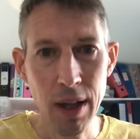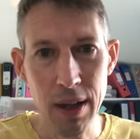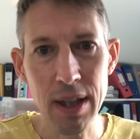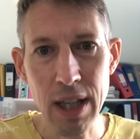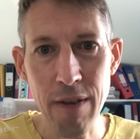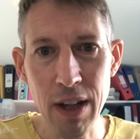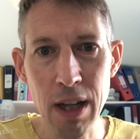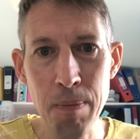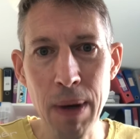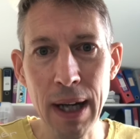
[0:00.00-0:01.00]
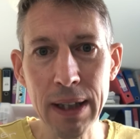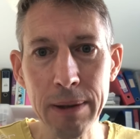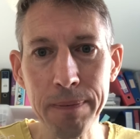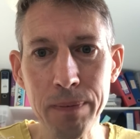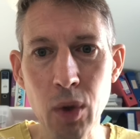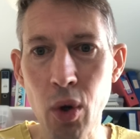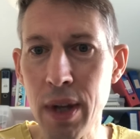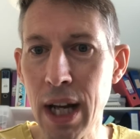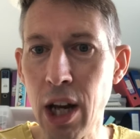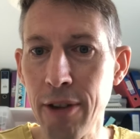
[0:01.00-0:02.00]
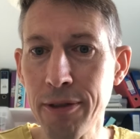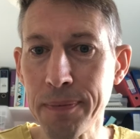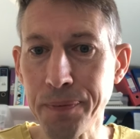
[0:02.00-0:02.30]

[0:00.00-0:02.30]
it's having an impact on their life.